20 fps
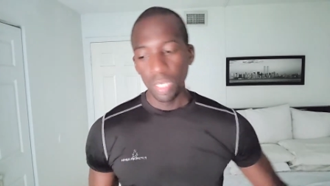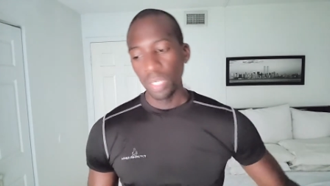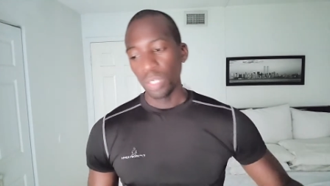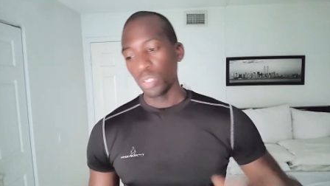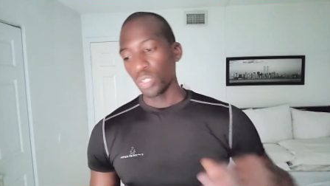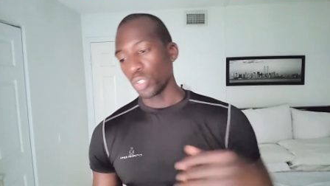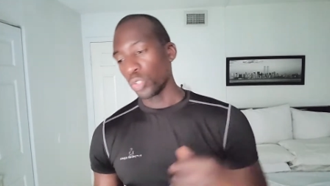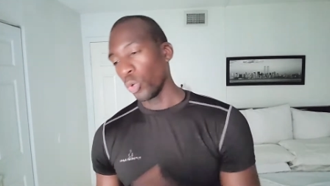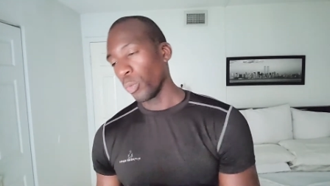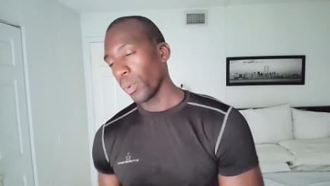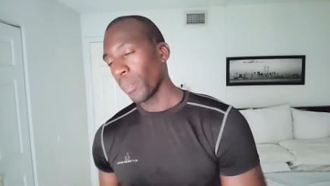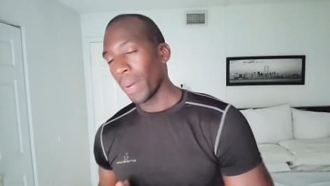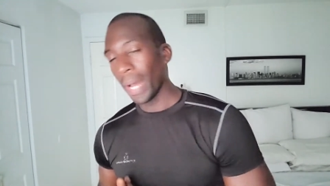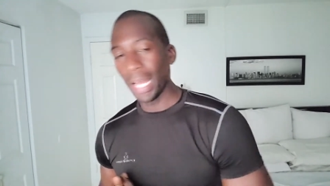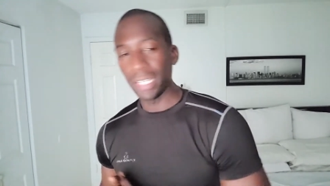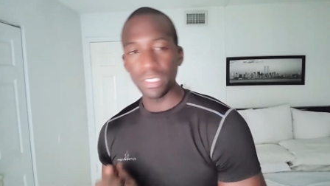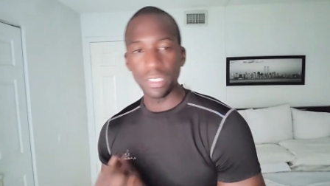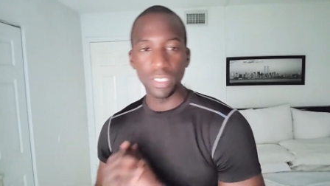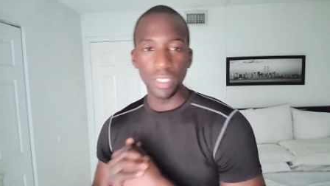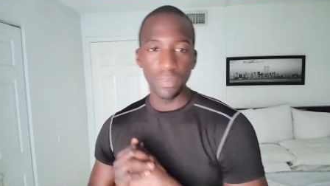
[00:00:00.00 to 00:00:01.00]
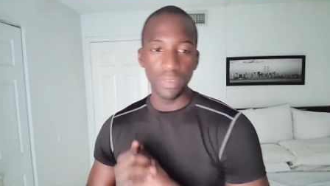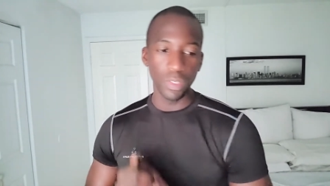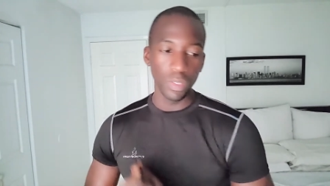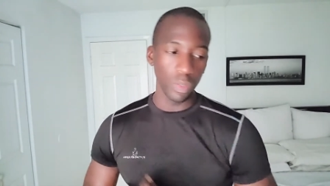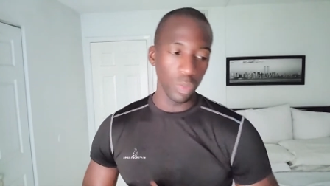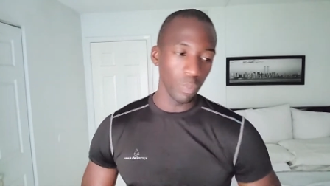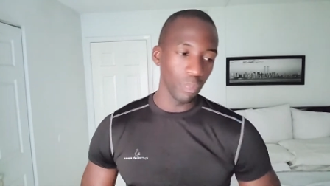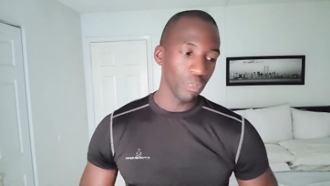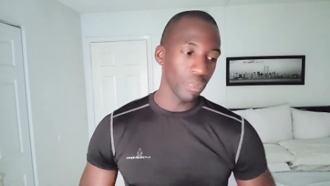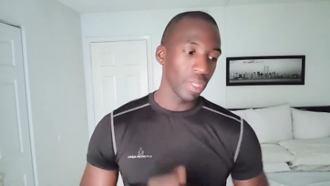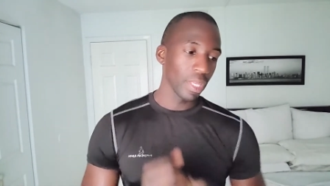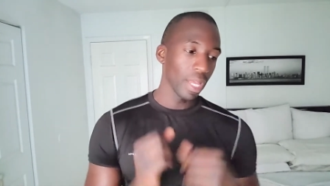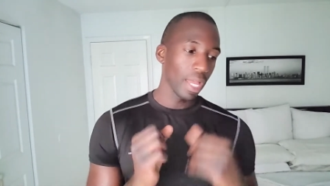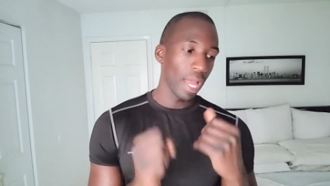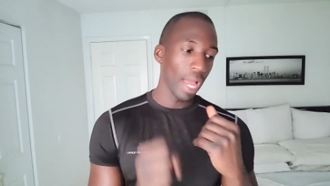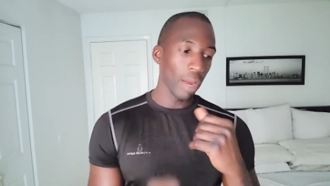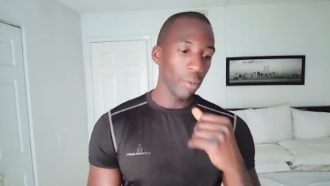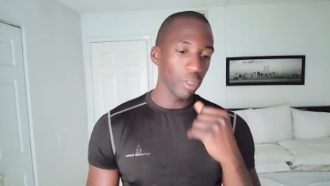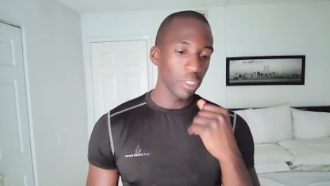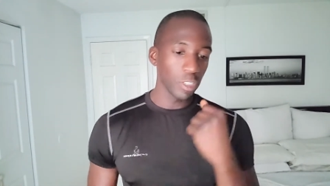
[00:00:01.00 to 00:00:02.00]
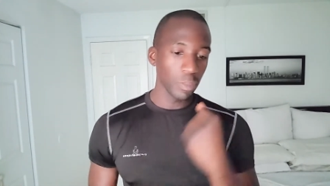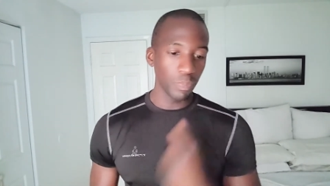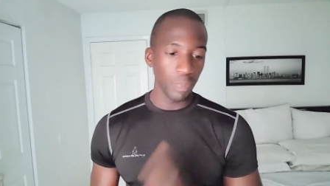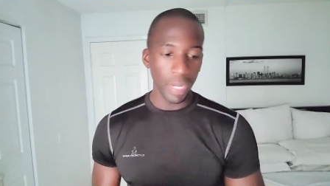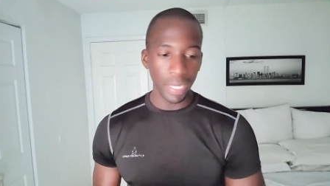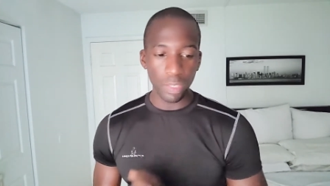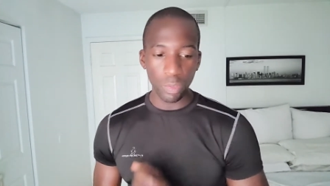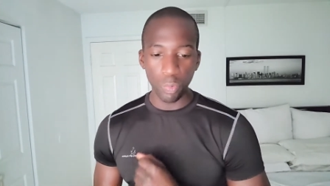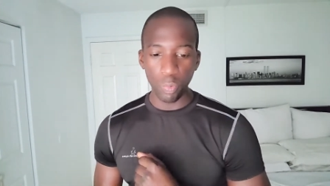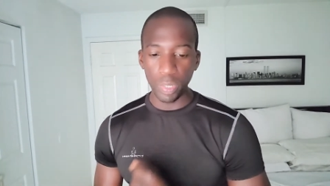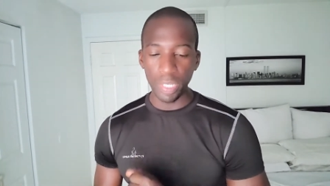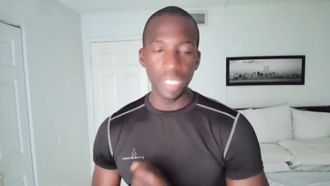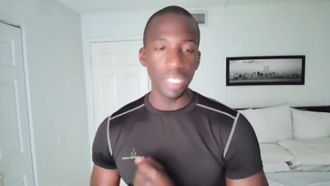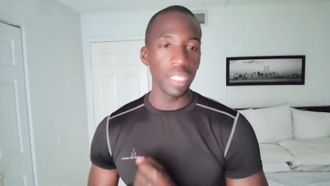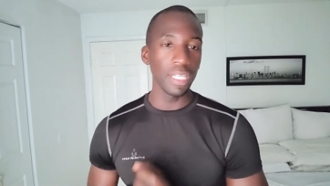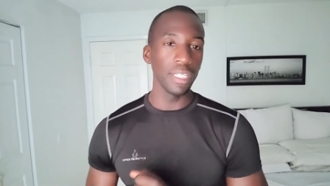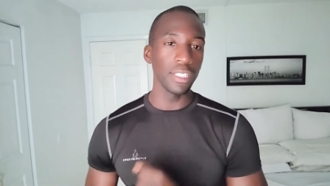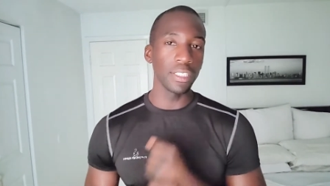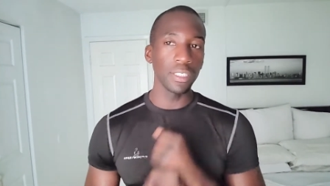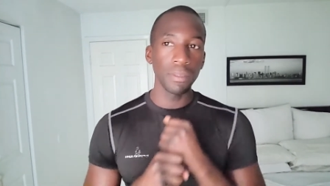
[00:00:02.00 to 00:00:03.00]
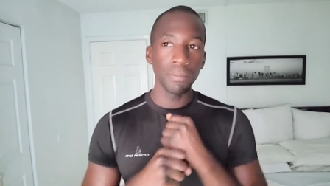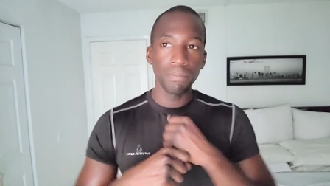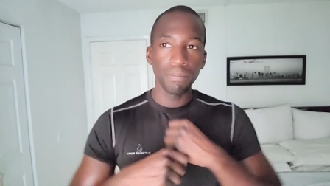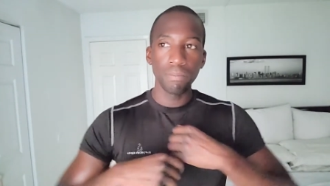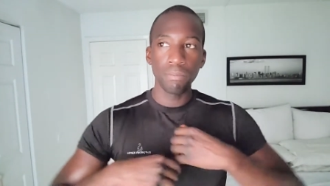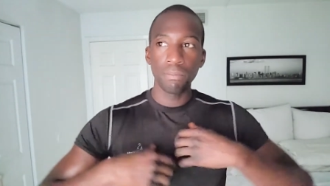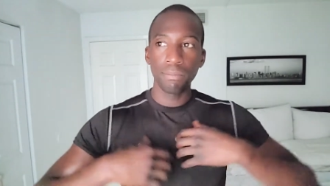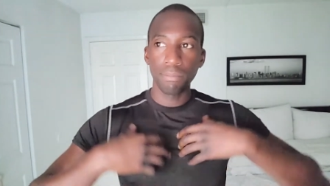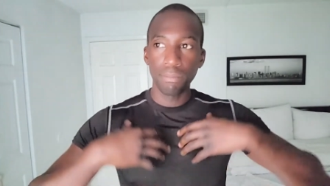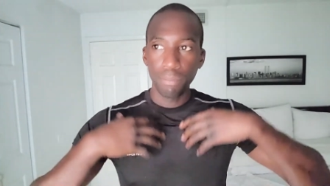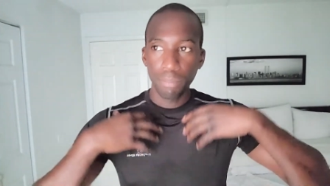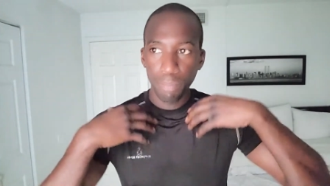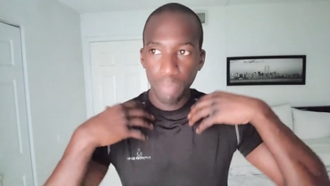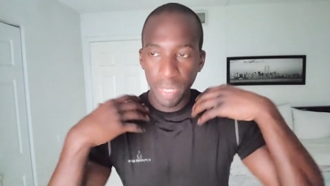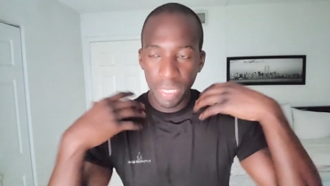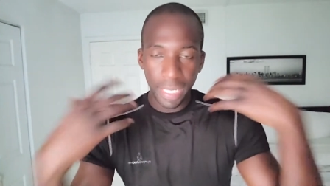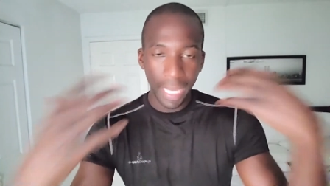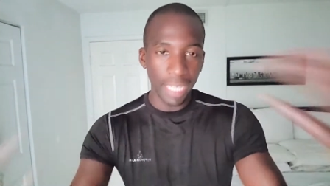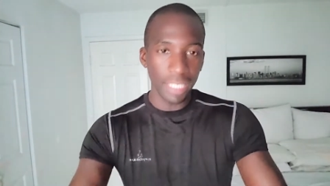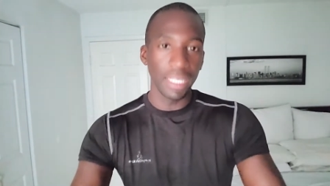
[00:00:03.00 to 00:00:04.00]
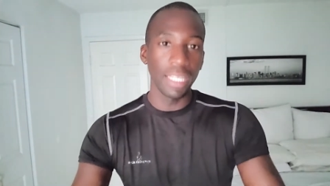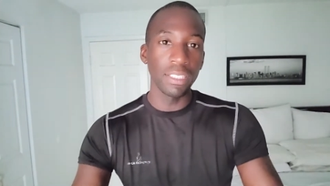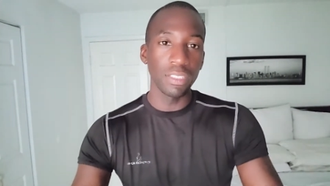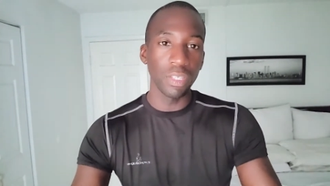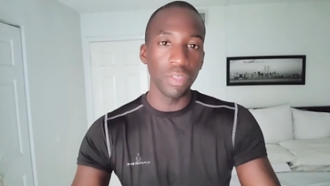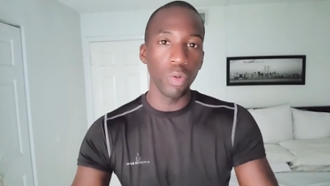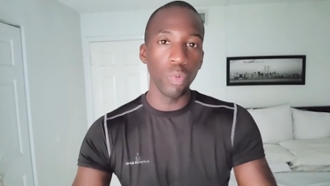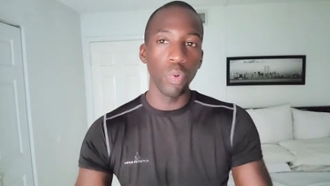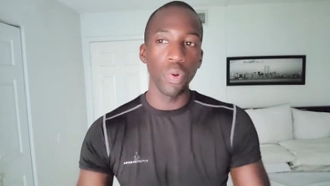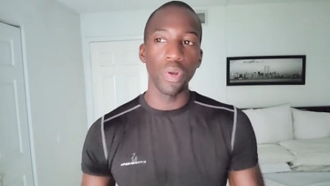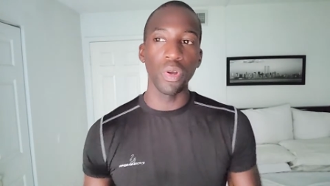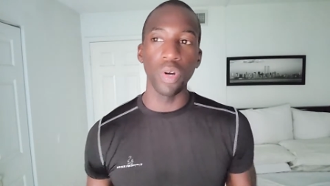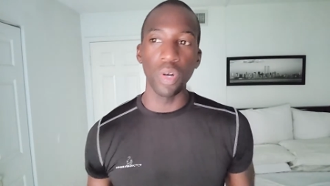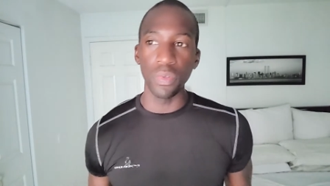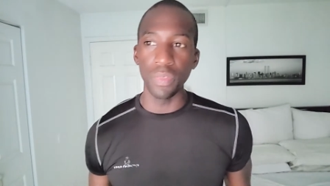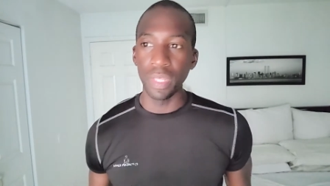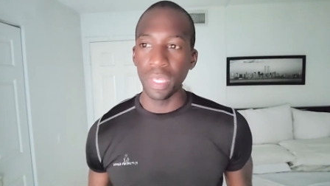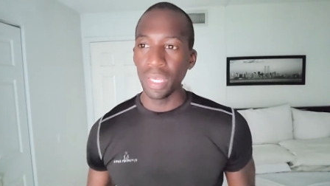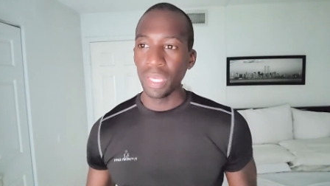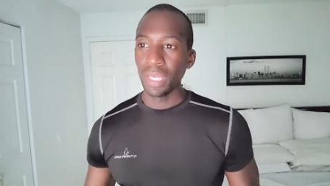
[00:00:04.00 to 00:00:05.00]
super positive dude. I respect what he's putting out into the world.